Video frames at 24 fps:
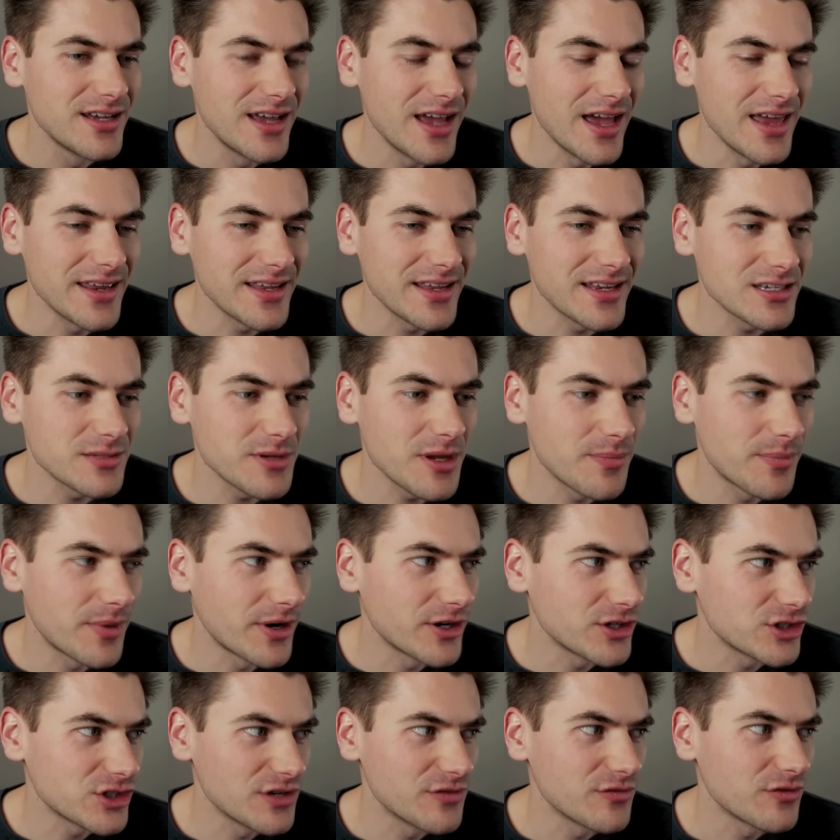and it gives me a
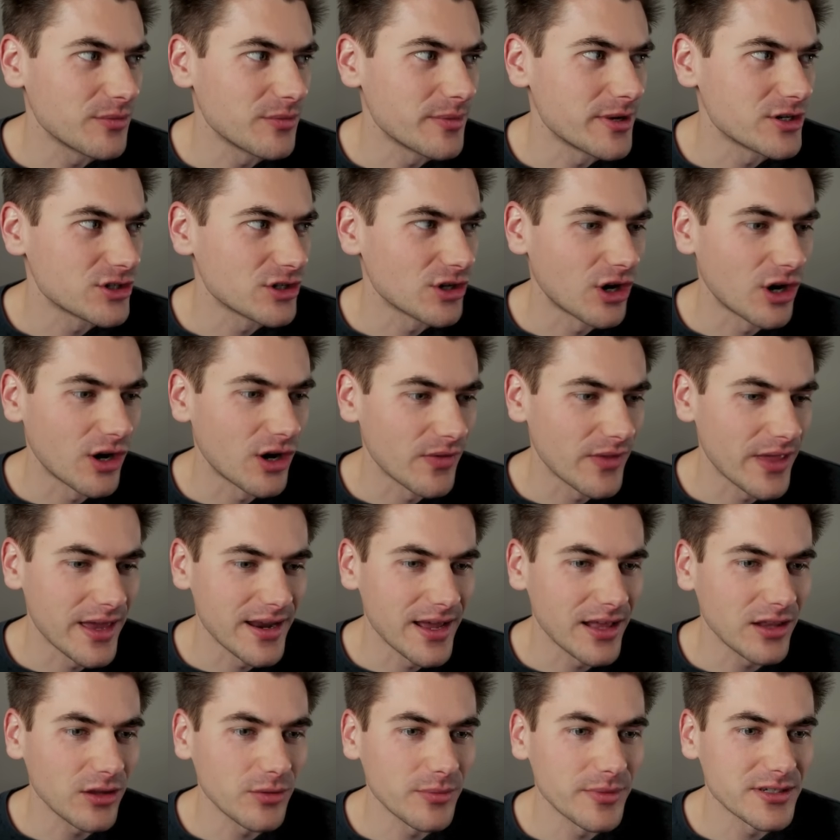bunch of information on that
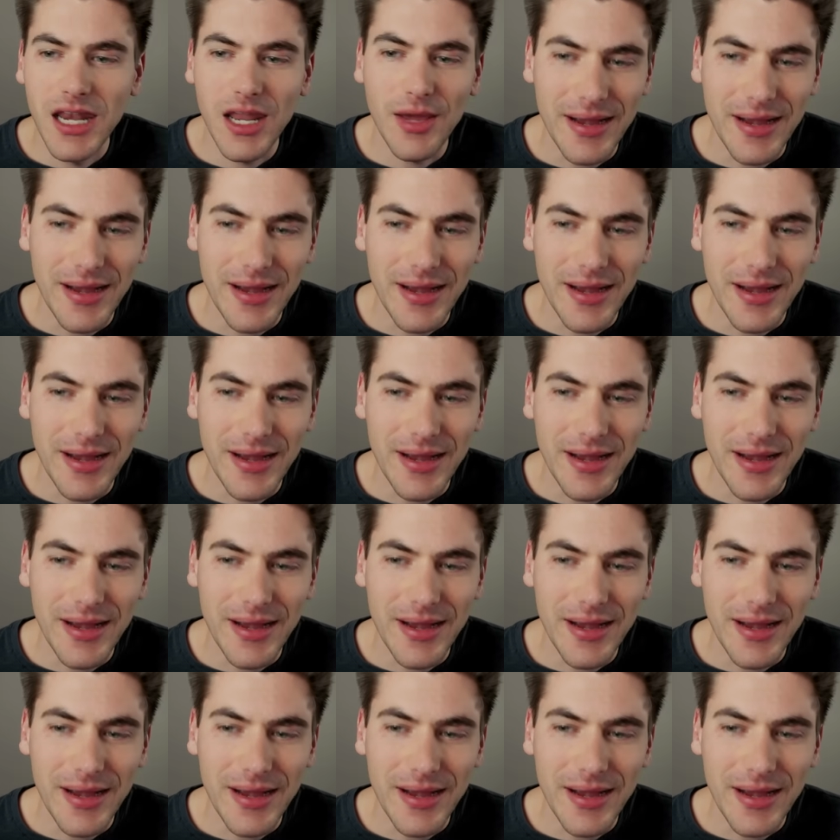element.